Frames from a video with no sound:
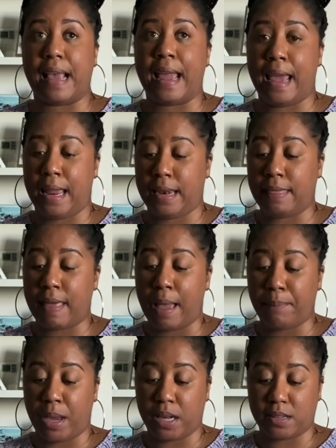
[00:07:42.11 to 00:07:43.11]
and that
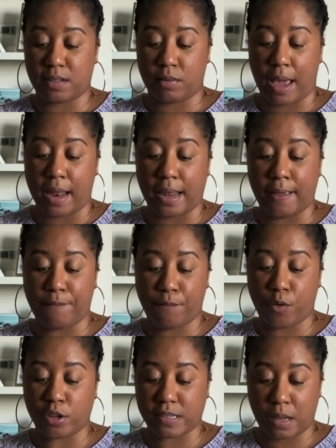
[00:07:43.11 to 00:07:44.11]
made it so that if
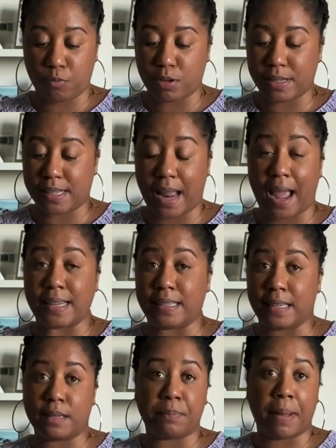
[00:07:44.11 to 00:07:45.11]
for some reason I
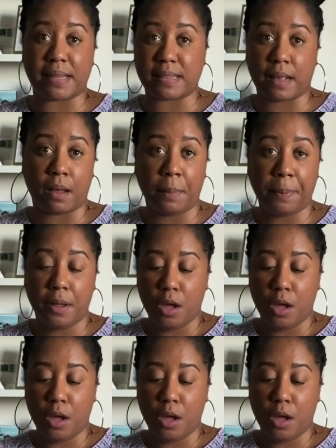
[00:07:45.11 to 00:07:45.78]
did mess up,